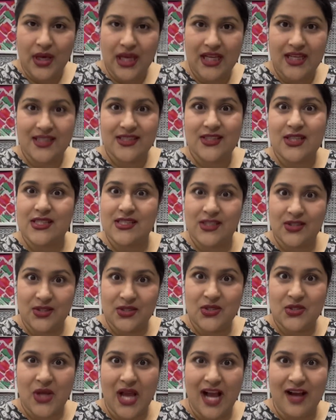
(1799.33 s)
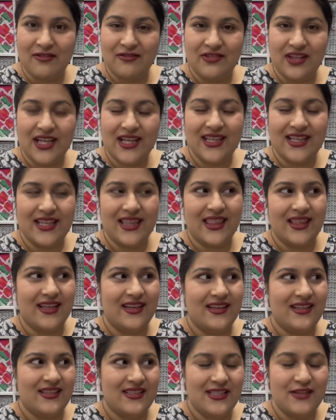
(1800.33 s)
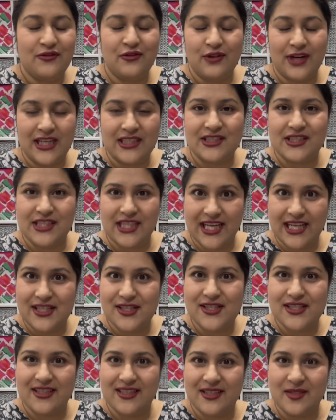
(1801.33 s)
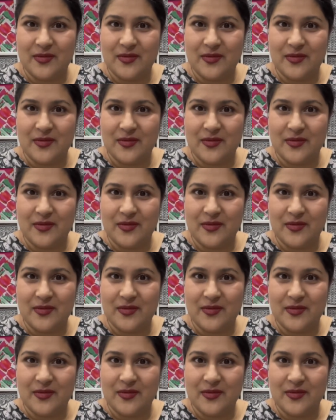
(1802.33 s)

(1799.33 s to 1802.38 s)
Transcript: so it's good to have the differentiation